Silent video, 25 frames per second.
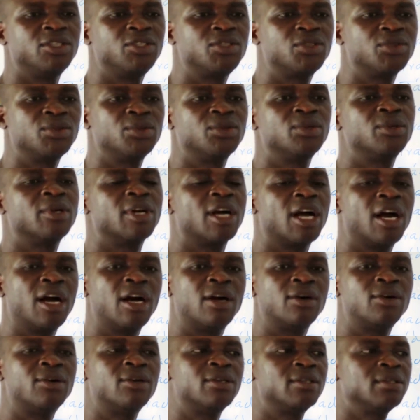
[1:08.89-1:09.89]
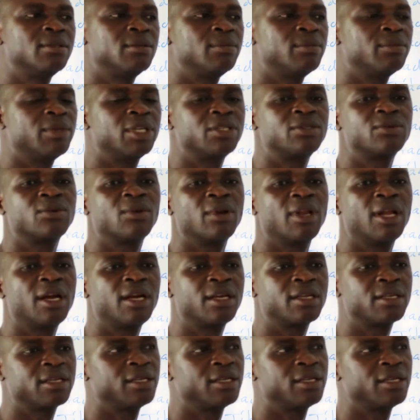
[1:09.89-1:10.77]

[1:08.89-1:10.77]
to her own particular